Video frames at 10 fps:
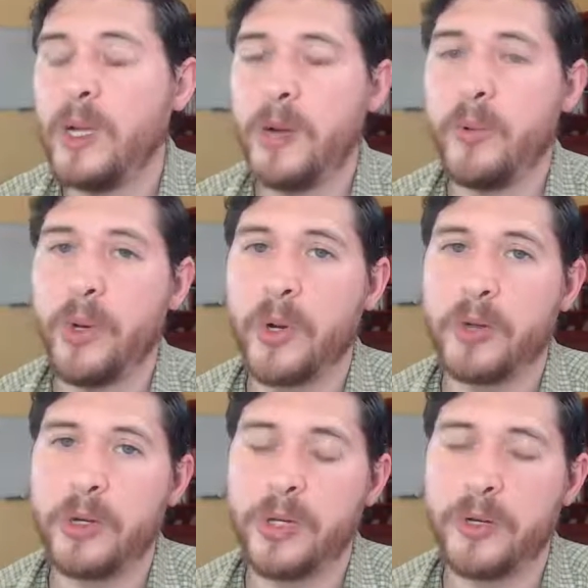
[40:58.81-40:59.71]
we are
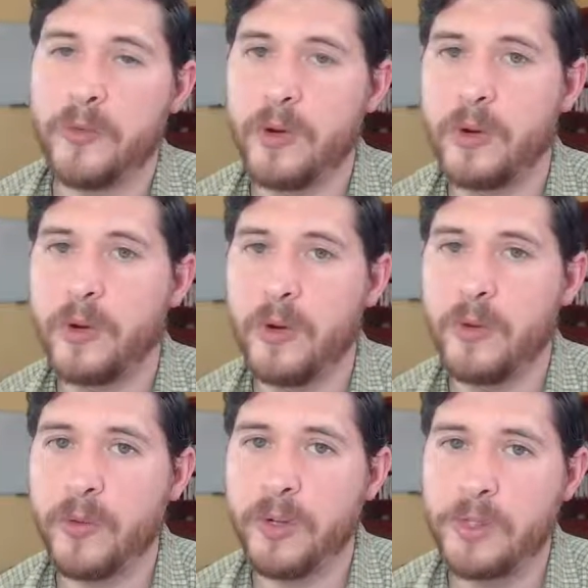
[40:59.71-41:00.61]
going to convert it
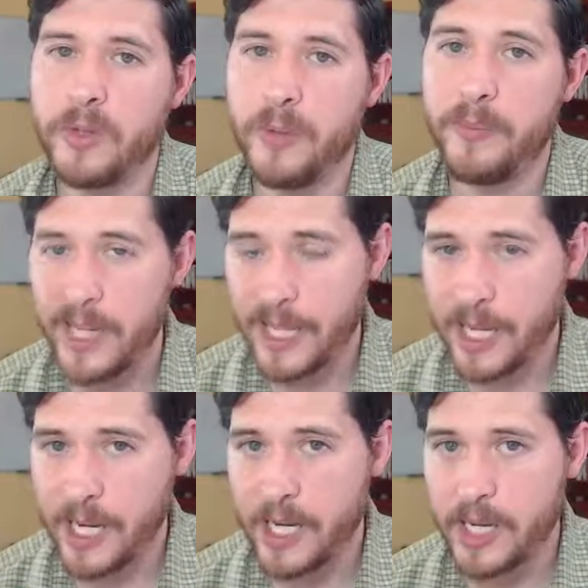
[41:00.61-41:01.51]
over into a
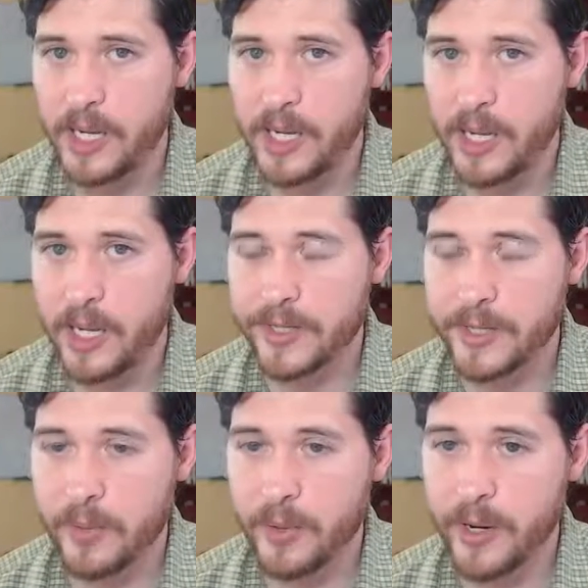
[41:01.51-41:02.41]
paid
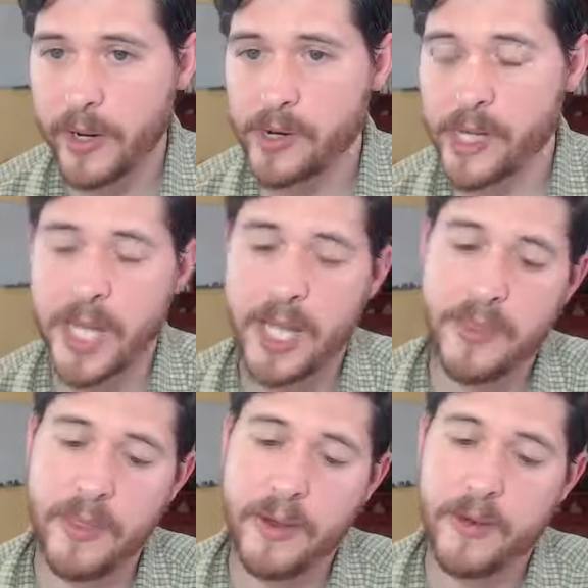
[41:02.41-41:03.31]
support area.
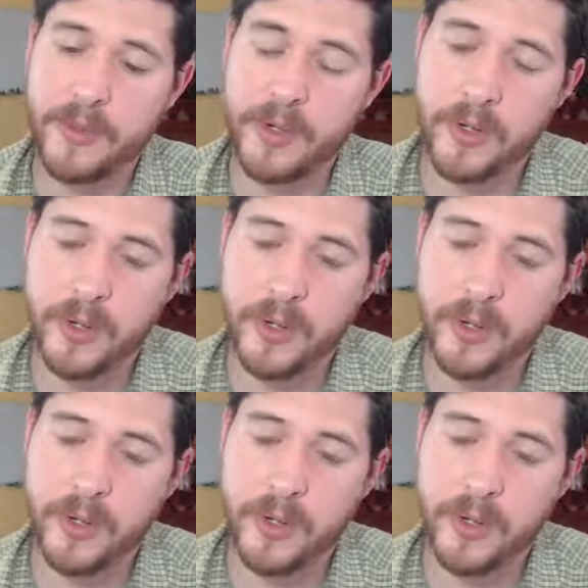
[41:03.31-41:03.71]
And there, the